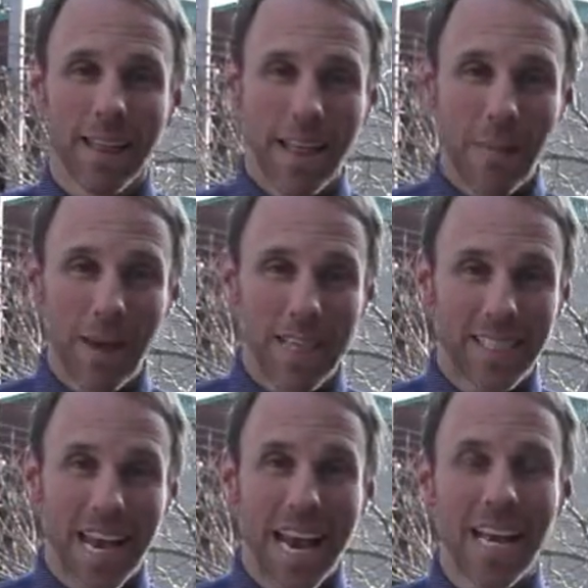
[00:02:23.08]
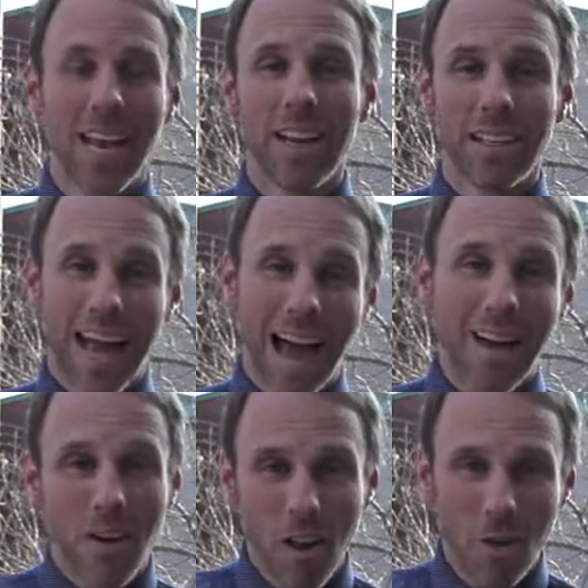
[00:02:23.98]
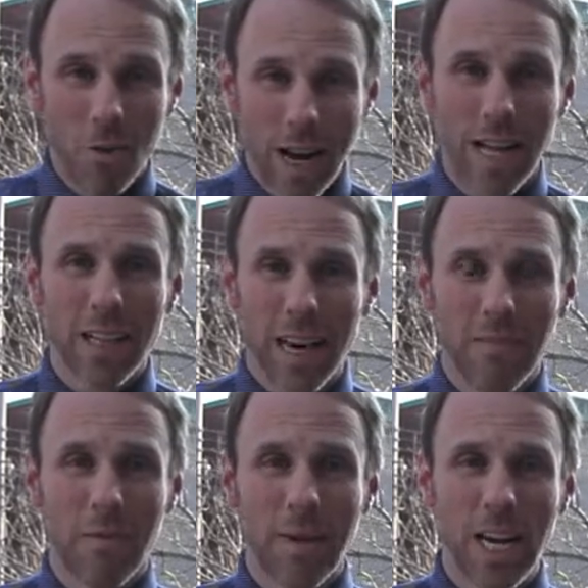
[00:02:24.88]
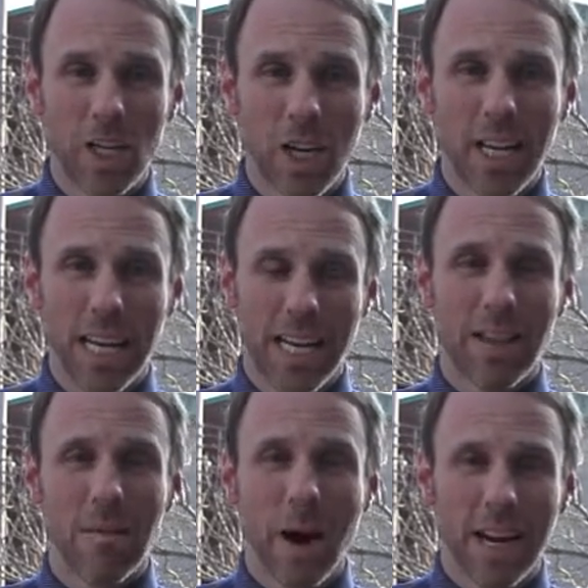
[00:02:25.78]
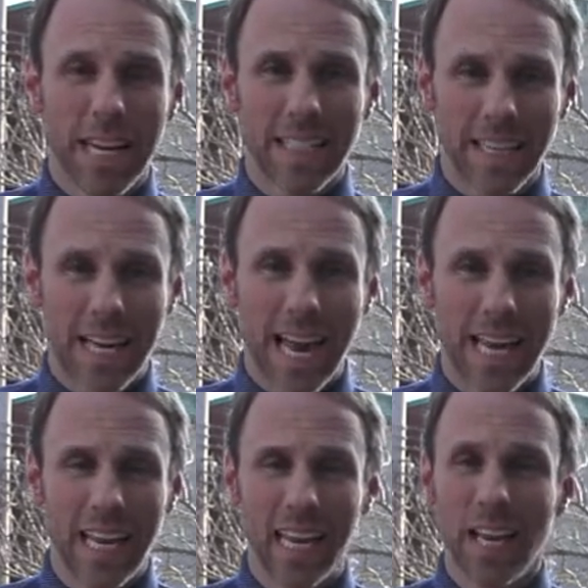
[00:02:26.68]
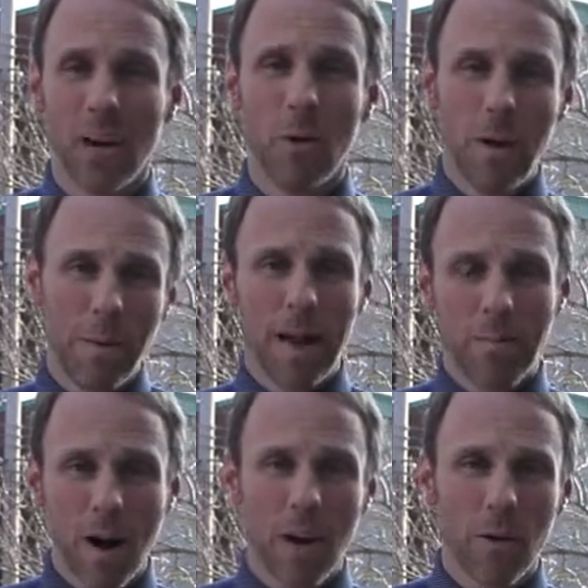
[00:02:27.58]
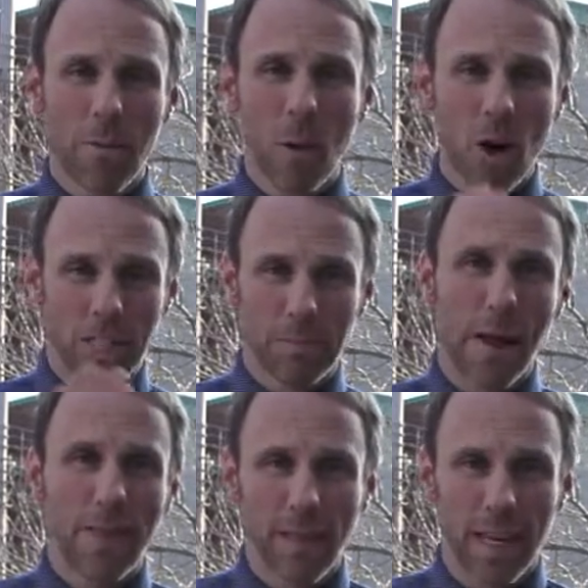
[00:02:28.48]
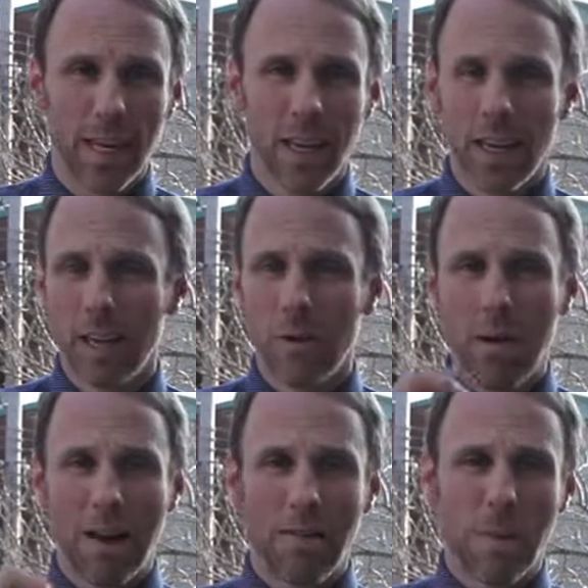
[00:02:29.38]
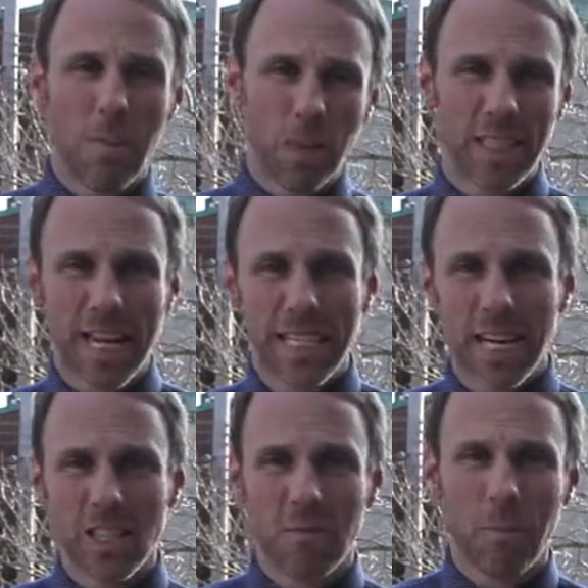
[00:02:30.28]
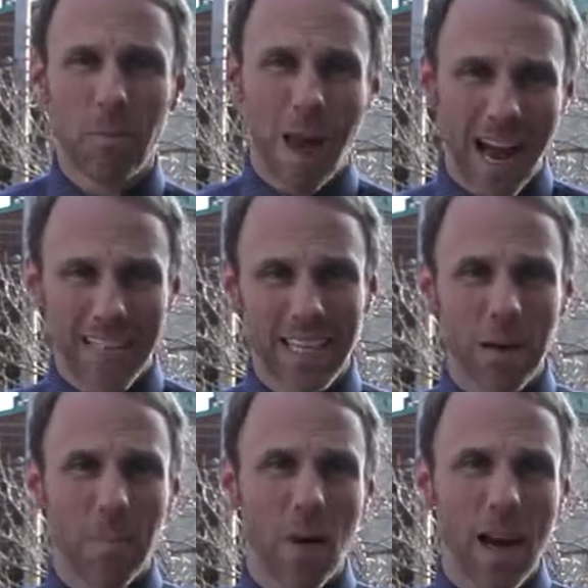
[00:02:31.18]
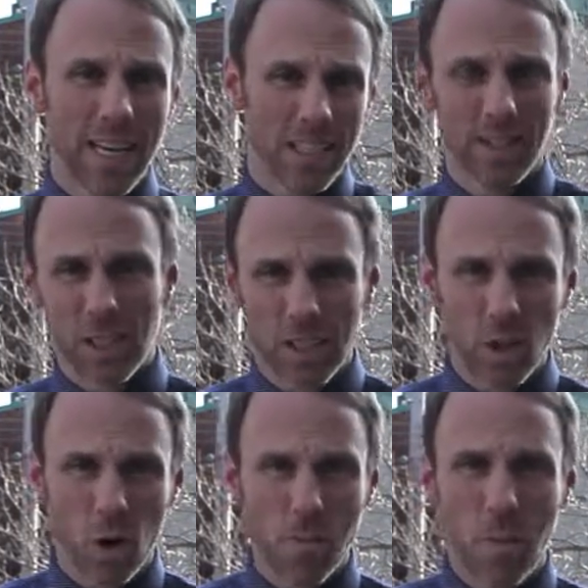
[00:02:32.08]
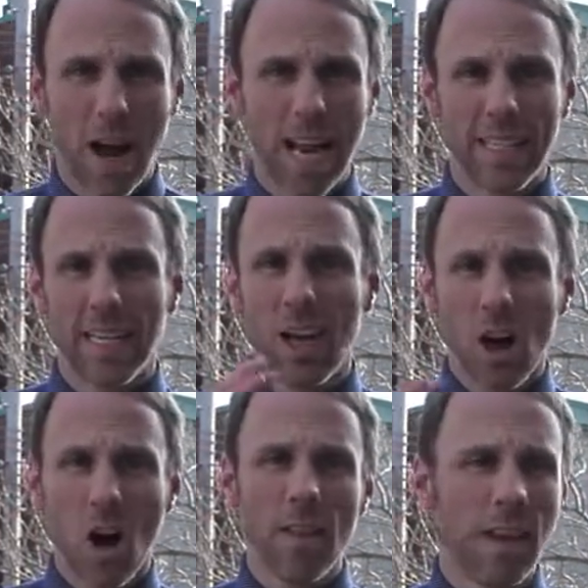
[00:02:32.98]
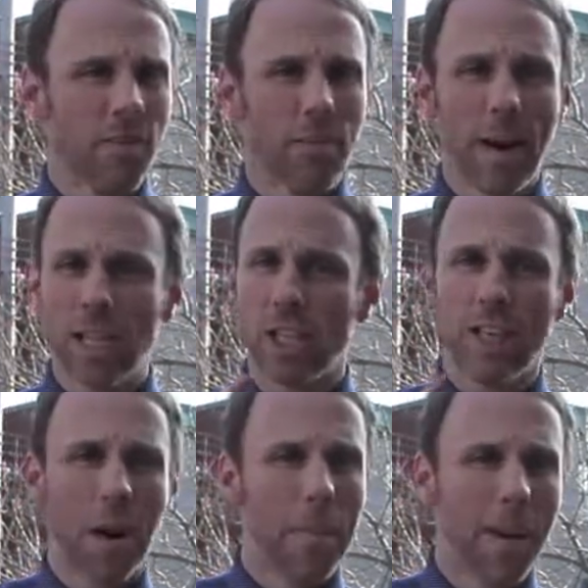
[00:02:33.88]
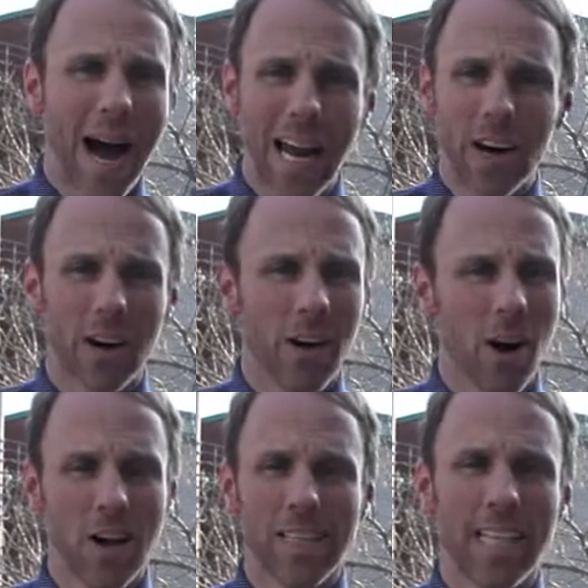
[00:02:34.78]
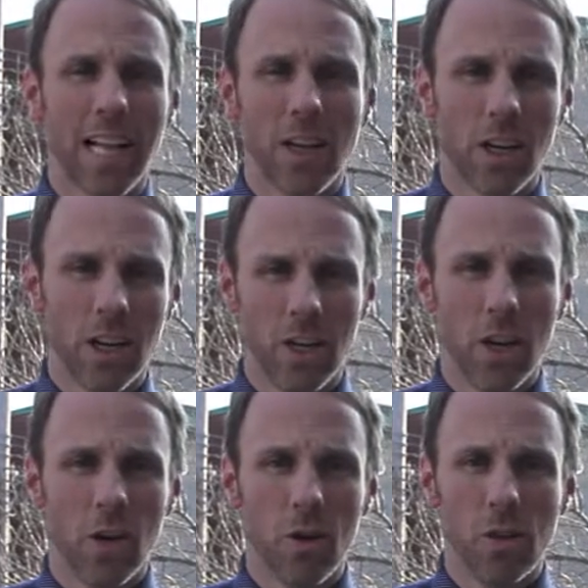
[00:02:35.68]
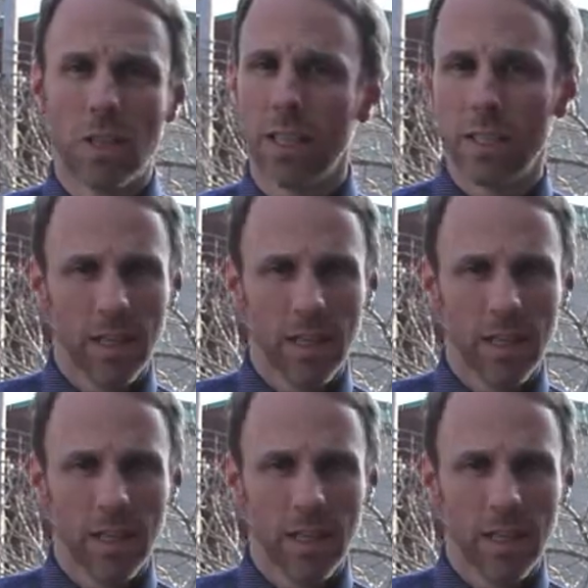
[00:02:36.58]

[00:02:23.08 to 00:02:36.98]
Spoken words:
That being said, to have all the real information in the market today, we make market reports monthly. We have the percentage of asking price to sold price, all the information that a buyer or a seller could use